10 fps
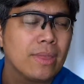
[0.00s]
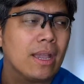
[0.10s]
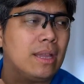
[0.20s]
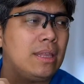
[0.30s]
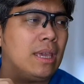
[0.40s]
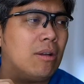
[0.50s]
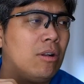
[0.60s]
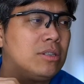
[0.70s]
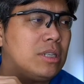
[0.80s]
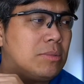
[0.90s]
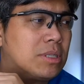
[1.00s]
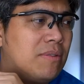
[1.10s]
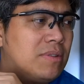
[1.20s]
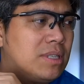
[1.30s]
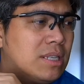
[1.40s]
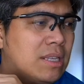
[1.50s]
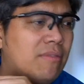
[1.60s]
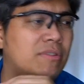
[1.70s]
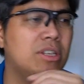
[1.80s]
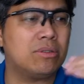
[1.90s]
I think all streaming services
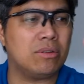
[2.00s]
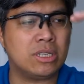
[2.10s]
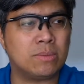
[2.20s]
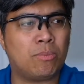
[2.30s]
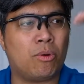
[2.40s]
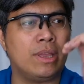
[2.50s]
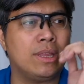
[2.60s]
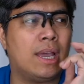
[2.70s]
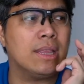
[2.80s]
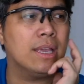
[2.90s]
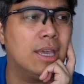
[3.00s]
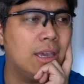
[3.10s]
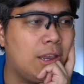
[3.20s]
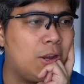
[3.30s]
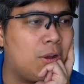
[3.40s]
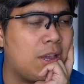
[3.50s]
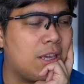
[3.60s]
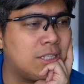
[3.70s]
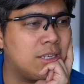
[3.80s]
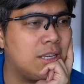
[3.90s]
have reached to this point that
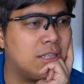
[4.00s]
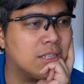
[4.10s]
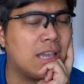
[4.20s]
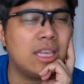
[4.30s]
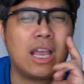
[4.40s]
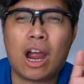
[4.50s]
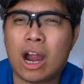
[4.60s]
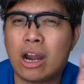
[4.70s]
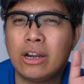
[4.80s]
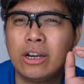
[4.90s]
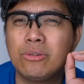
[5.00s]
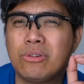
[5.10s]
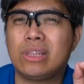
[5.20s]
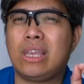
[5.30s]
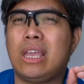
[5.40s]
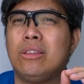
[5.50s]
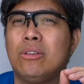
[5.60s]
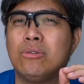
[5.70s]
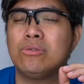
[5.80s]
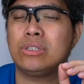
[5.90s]
it's getting harder to retain
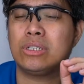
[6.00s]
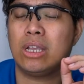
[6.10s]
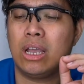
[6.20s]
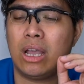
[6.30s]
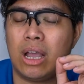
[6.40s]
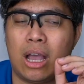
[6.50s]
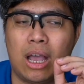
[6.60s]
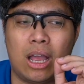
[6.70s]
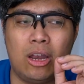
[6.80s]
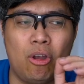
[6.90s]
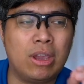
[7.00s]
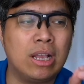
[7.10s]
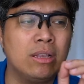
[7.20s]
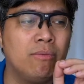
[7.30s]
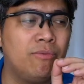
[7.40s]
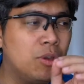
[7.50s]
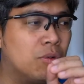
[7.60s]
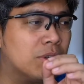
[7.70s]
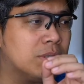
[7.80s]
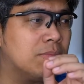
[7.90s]
those loyal
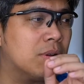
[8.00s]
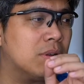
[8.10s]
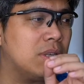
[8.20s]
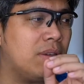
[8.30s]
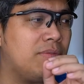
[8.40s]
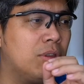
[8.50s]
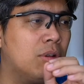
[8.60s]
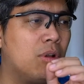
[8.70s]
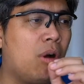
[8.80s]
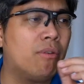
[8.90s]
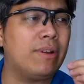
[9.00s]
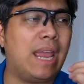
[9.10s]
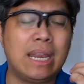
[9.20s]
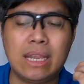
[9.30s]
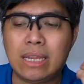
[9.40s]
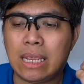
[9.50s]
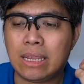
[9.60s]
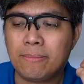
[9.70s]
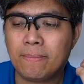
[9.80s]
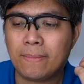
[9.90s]
viewers, because if you don't offer
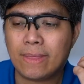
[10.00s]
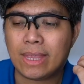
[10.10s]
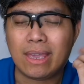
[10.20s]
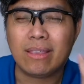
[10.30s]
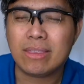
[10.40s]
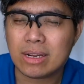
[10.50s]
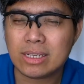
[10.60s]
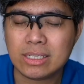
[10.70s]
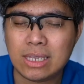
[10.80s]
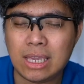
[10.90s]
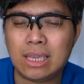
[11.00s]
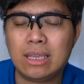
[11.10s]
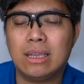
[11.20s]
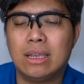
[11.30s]
anything interesting,